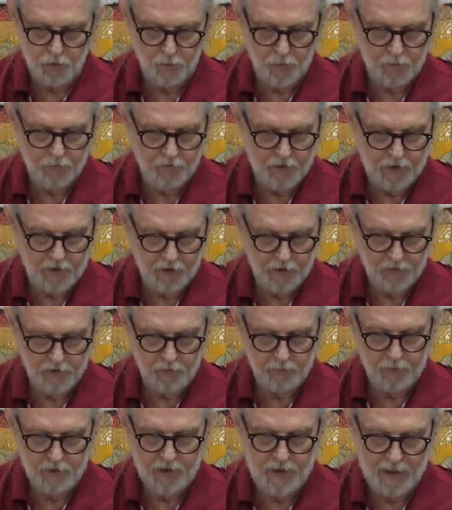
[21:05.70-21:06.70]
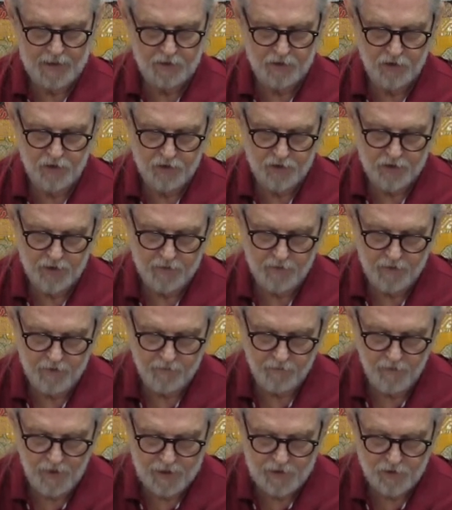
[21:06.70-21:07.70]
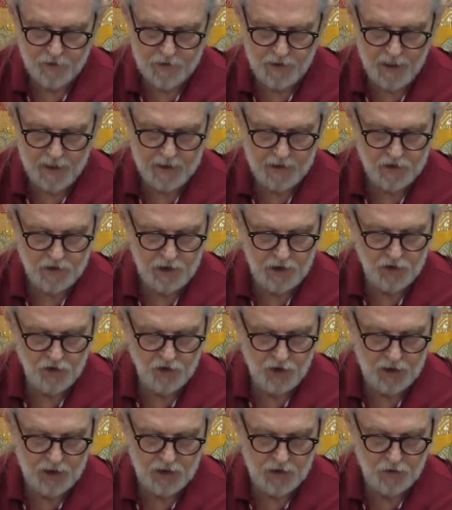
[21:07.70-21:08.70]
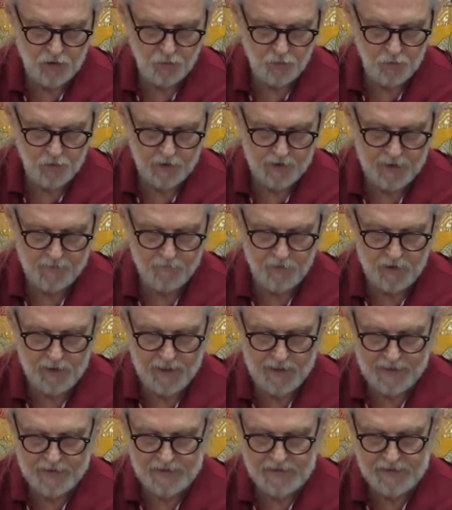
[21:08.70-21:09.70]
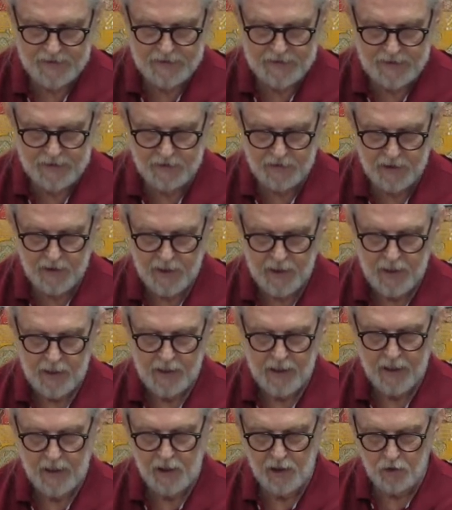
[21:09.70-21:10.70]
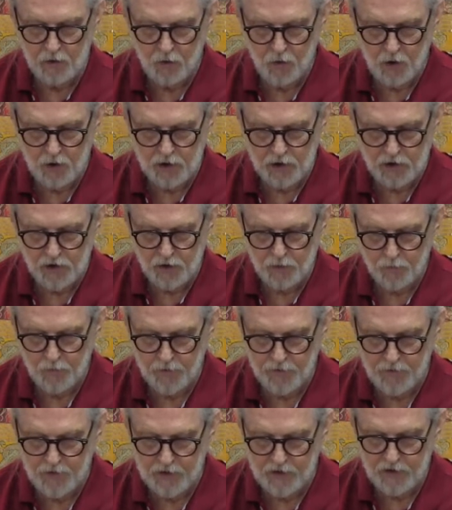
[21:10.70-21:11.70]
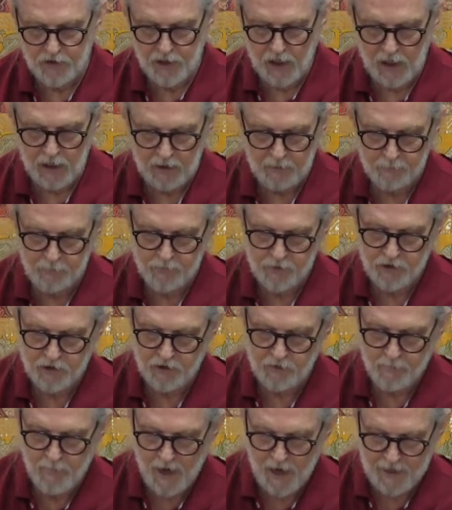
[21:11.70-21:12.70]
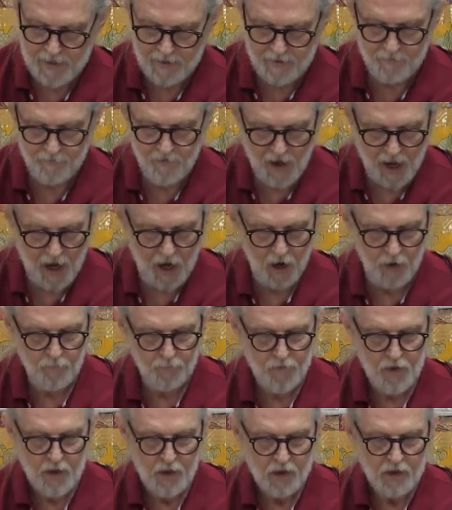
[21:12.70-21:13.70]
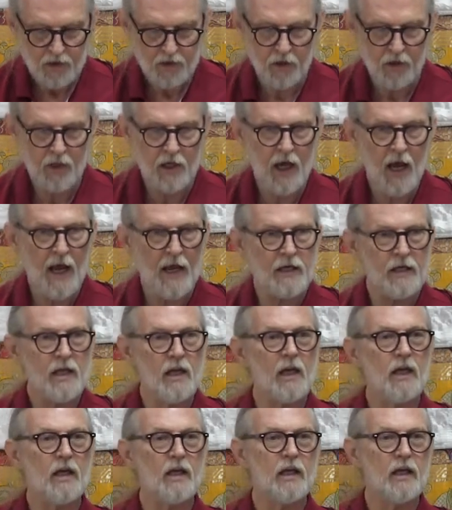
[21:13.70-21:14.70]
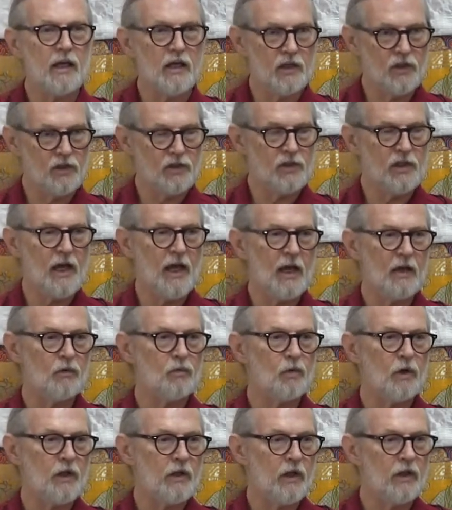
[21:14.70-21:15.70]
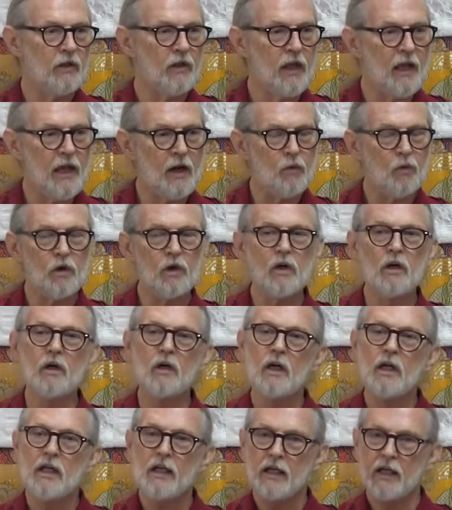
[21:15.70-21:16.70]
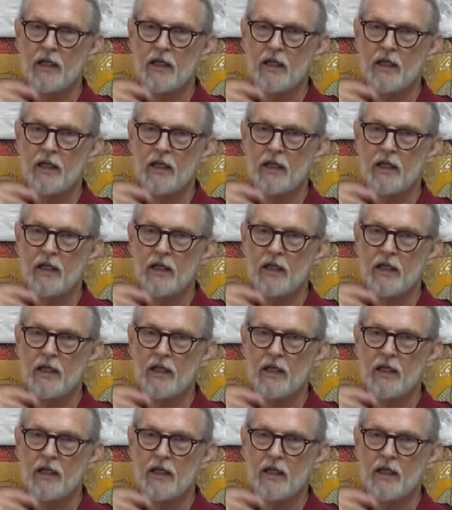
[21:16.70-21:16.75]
were revealed, the protectors of the Vajrayana teachings were given a seat in accordance with their solemn Samaya vow. So the idea is that when they were